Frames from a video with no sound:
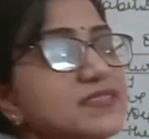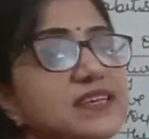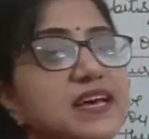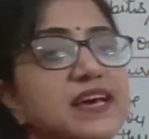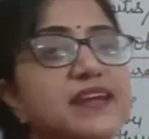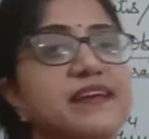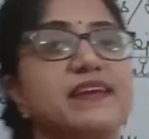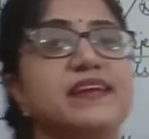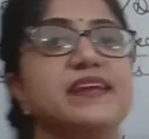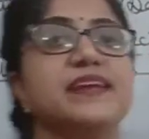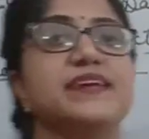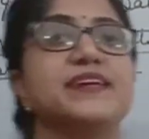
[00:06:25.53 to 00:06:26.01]

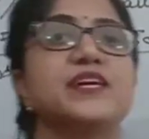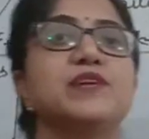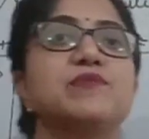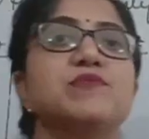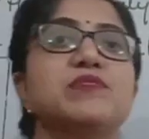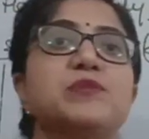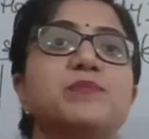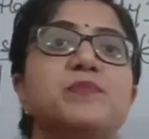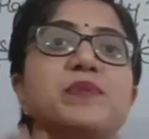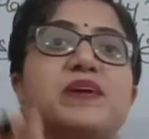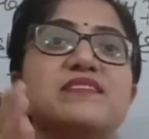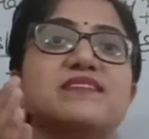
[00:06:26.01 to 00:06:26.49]
are related
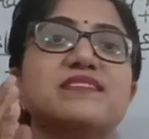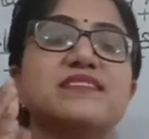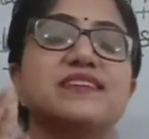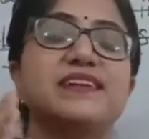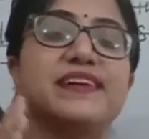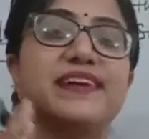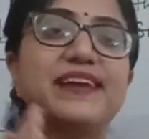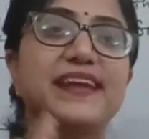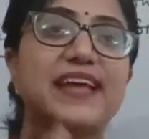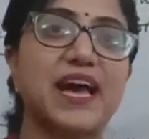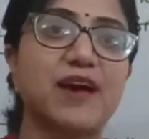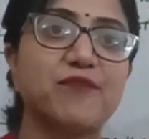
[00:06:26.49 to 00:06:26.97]
with present
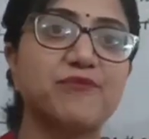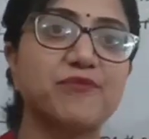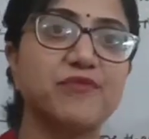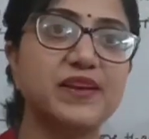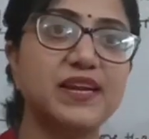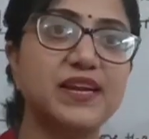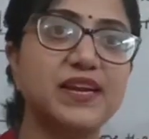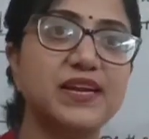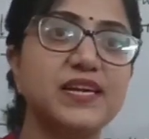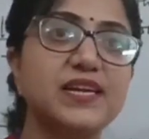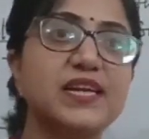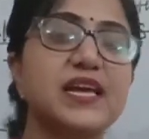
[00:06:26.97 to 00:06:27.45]

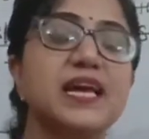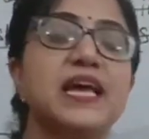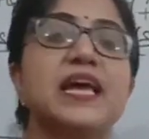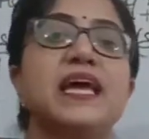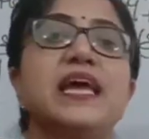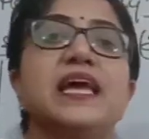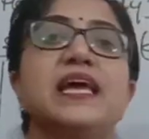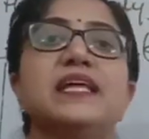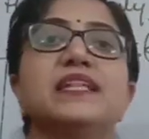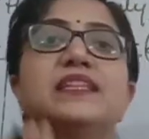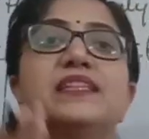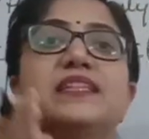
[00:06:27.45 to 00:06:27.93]
indefinite.
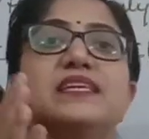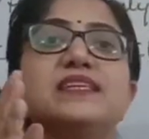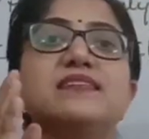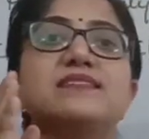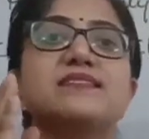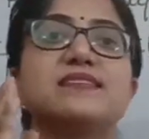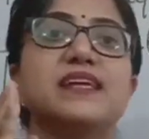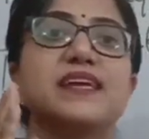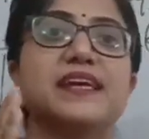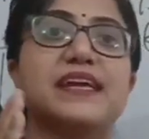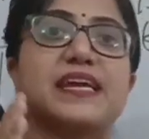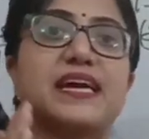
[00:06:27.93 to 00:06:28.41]
These
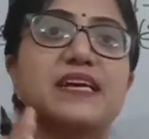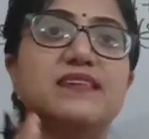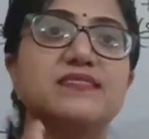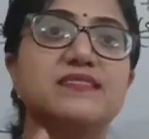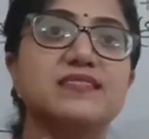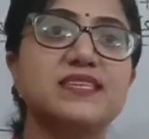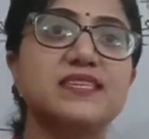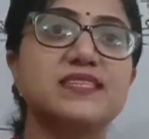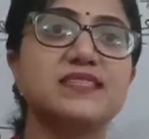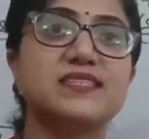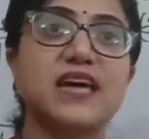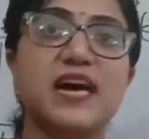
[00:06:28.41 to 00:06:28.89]

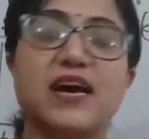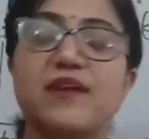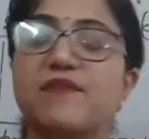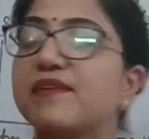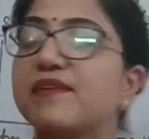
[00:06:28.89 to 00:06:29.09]
sentences are